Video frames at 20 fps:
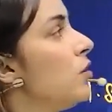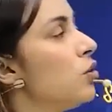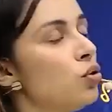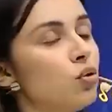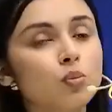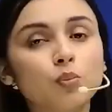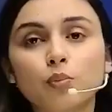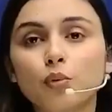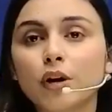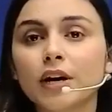
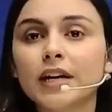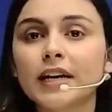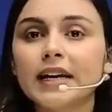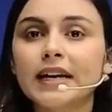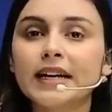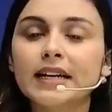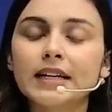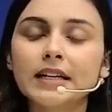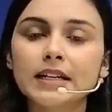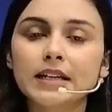2.8
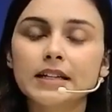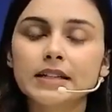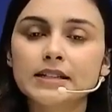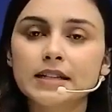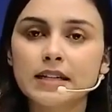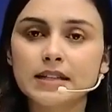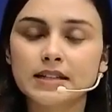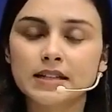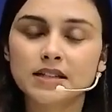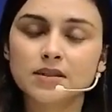degrees
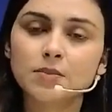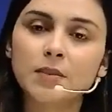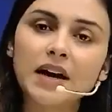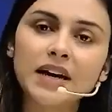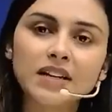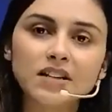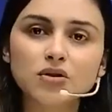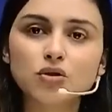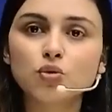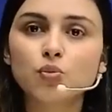Celsius?
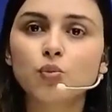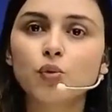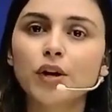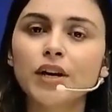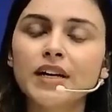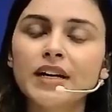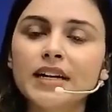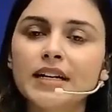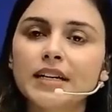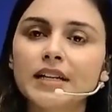Minus
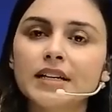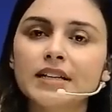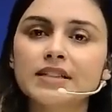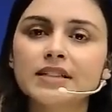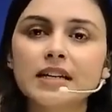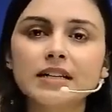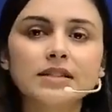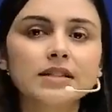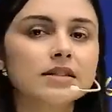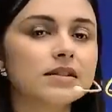2.8 degrees
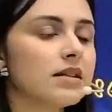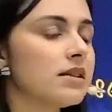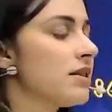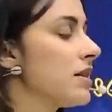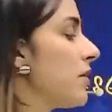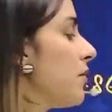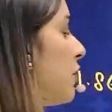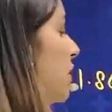Celsius is given.